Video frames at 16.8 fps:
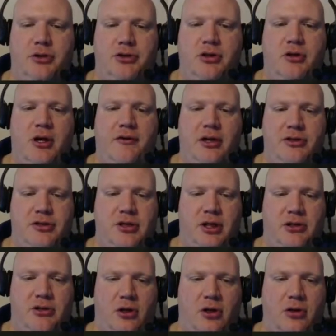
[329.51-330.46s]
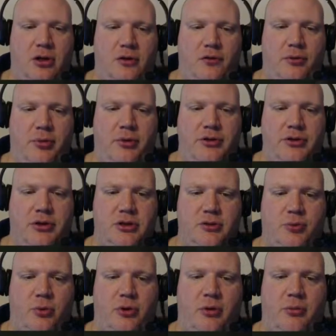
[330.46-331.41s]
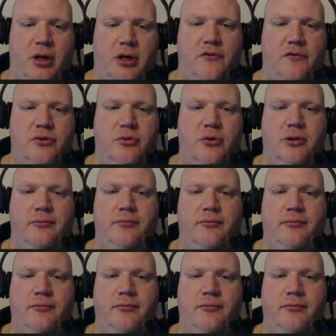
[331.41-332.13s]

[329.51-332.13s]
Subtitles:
You know, I've got sticks all over the place at this point in my inventory.